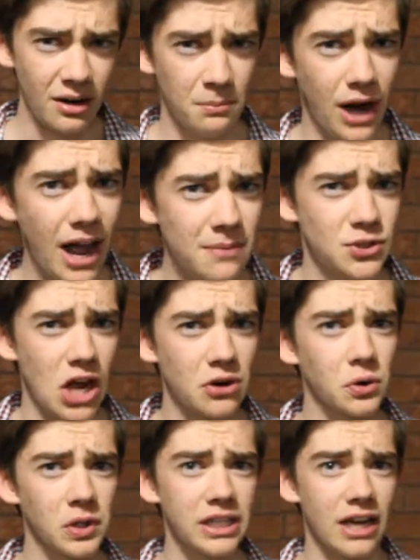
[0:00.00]
but I am
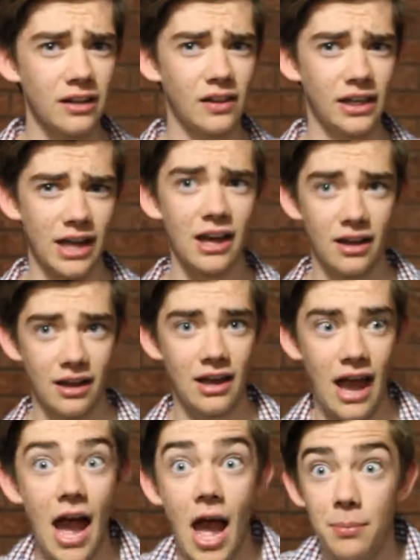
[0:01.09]
generally a
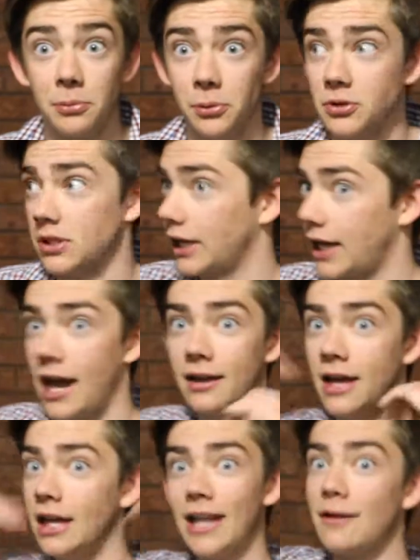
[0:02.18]
happy person. Like
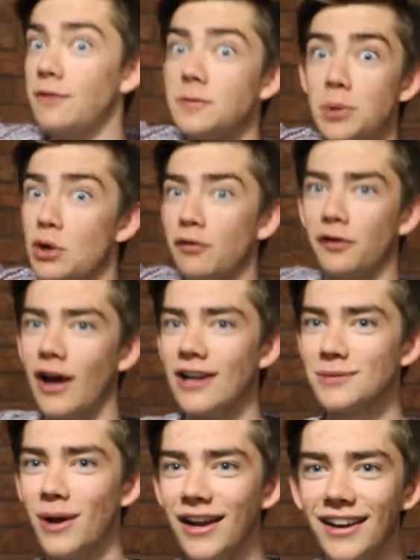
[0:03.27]
life is beautiful,
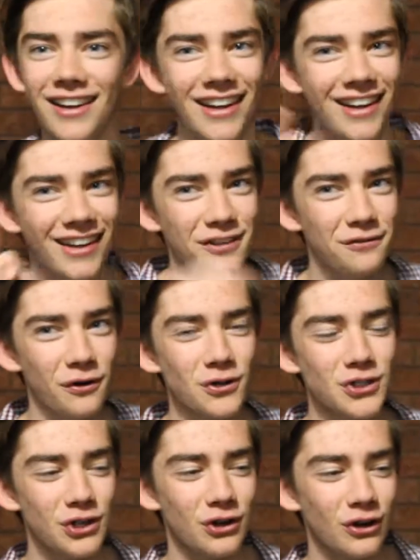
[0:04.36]
as my
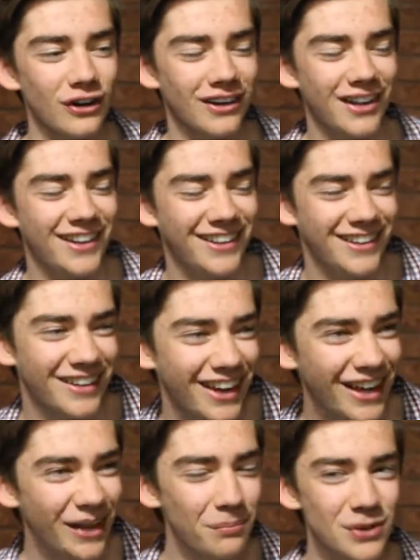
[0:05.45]
first year
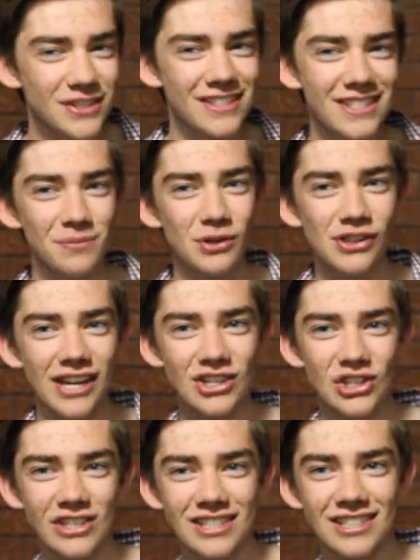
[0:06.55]
business
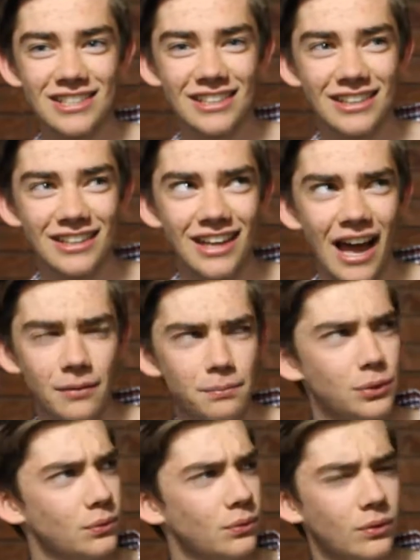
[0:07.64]
communications, I
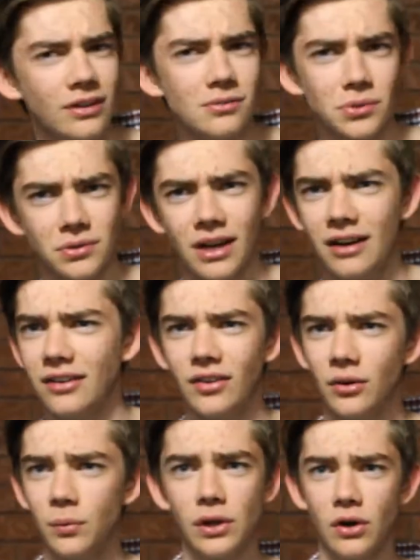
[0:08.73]
don't even
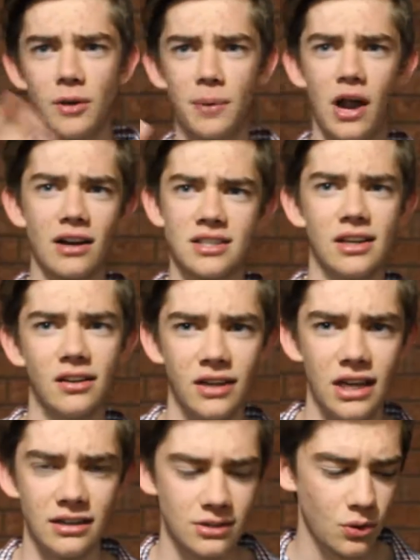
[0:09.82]
know. We learned about Excel
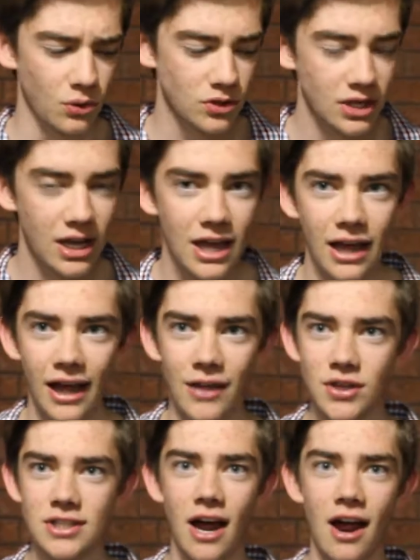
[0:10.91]
in this course, and
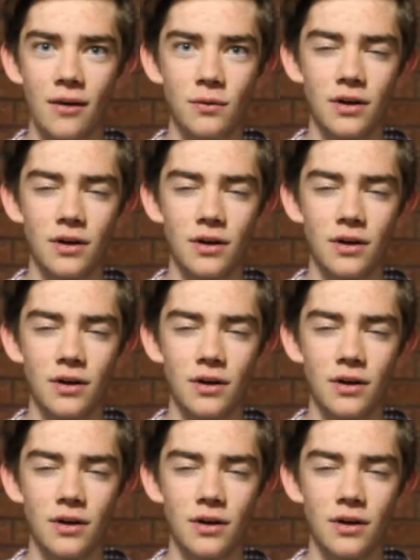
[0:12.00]
this guy,